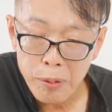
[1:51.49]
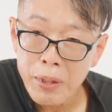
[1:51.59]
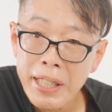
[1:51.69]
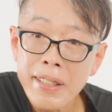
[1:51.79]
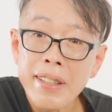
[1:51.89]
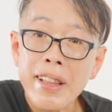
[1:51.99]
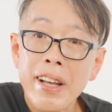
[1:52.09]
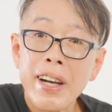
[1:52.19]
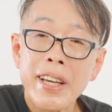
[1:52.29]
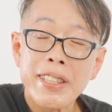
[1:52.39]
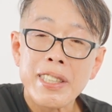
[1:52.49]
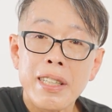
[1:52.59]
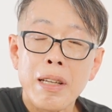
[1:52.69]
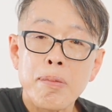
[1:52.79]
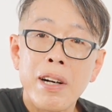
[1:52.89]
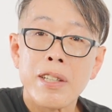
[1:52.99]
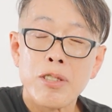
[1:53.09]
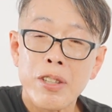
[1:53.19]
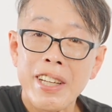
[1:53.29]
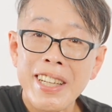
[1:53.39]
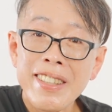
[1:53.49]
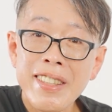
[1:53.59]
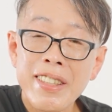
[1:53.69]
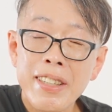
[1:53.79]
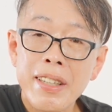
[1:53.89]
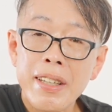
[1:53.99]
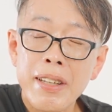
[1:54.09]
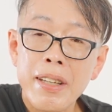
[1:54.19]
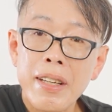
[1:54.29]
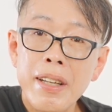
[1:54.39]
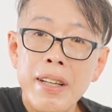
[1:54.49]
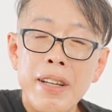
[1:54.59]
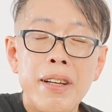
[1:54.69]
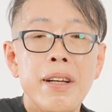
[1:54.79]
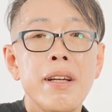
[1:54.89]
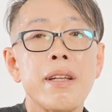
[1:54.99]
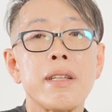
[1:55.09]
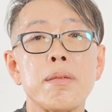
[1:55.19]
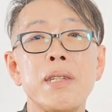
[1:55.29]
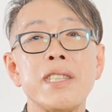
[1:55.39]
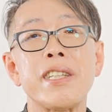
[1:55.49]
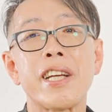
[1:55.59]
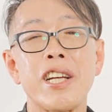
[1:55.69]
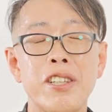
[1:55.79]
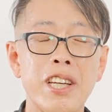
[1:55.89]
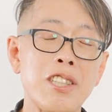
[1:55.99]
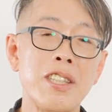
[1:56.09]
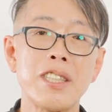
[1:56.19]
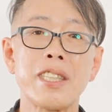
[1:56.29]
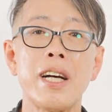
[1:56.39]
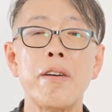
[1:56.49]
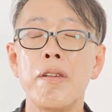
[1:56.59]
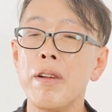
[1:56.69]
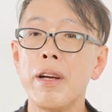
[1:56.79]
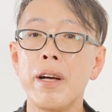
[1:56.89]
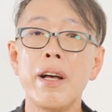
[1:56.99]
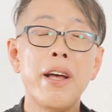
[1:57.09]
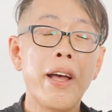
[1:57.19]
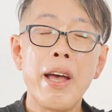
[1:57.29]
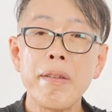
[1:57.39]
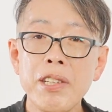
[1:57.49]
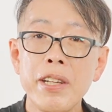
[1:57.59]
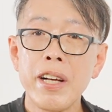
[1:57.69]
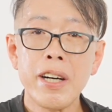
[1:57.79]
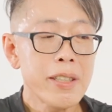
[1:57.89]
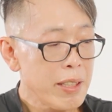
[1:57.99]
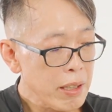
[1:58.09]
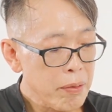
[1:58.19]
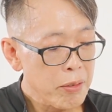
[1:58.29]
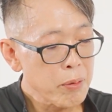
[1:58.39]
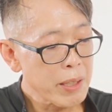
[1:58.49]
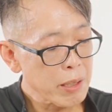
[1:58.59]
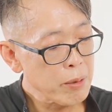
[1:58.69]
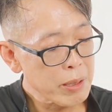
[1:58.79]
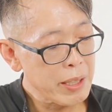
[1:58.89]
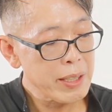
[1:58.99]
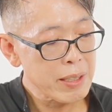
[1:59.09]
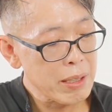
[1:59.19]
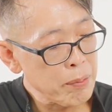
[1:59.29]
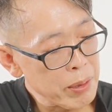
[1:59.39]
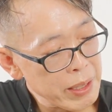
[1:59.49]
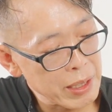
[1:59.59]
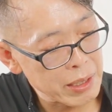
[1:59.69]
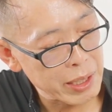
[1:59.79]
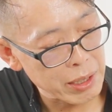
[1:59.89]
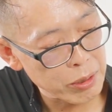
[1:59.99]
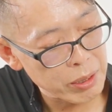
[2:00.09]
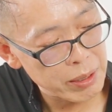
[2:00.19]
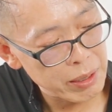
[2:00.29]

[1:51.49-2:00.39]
green lights keep on shining. That means the connection is done. After that, if you want to use this, simply just touch